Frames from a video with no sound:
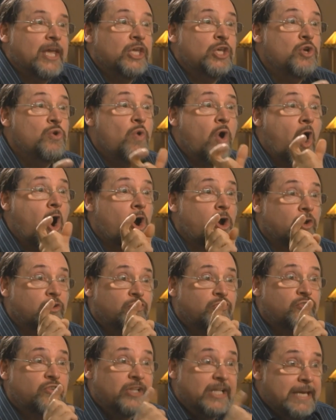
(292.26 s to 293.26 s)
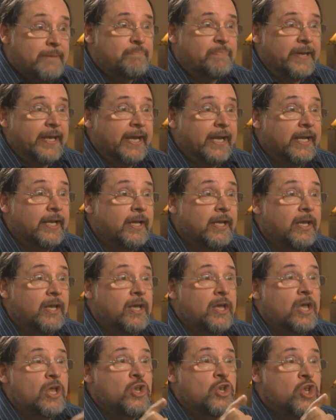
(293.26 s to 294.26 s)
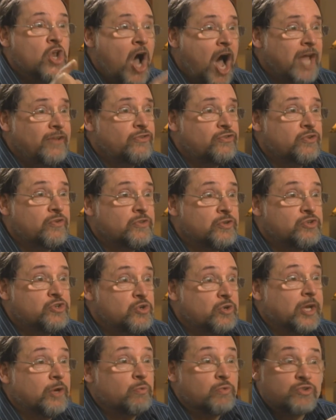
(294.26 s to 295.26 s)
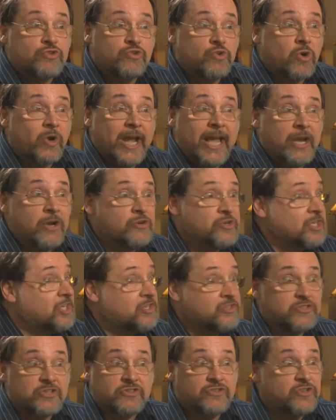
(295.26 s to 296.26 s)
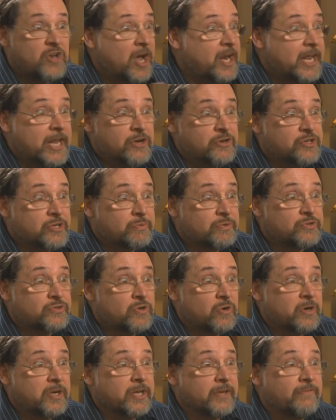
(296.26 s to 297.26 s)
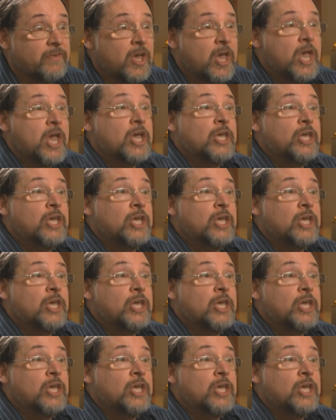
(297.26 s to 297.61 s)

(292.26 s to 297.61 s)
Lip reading: You are sleeping not so that you can restore energy, because it's not energy restorative.